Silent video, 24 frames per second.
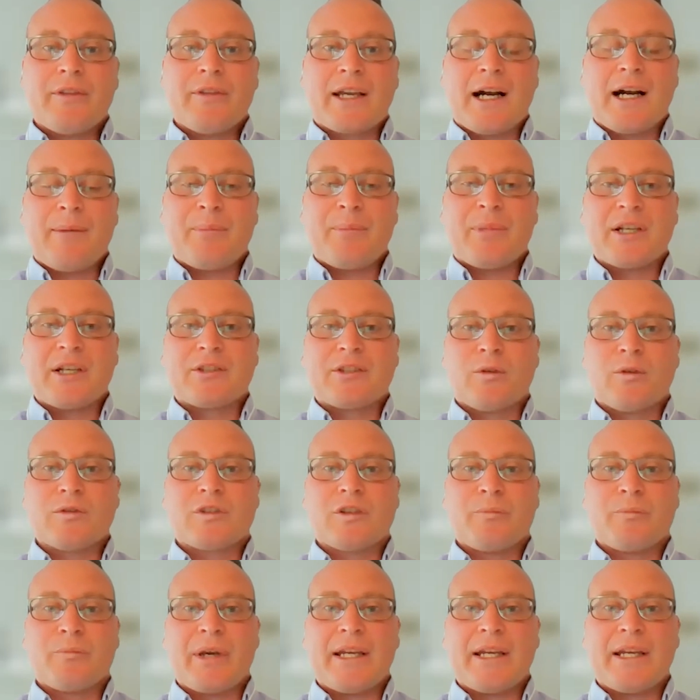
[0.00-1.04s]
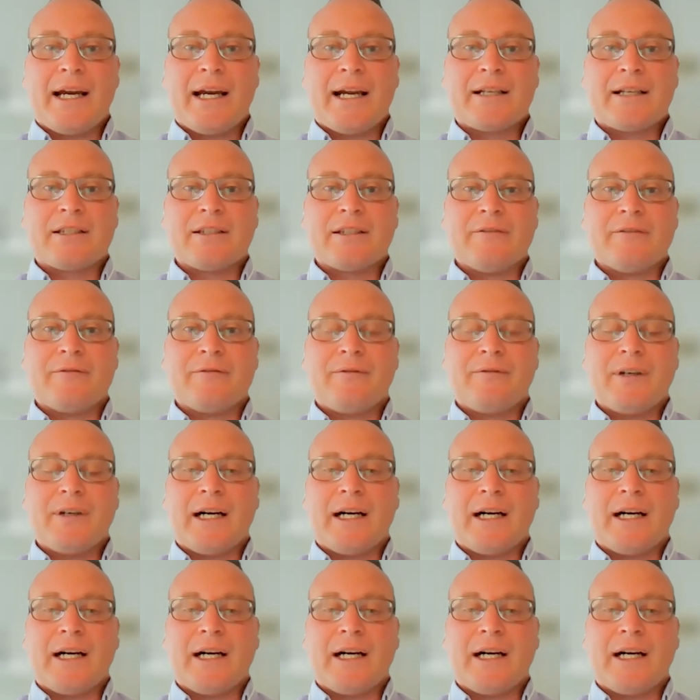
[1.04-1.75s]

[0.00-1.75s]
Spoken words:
The company's also been active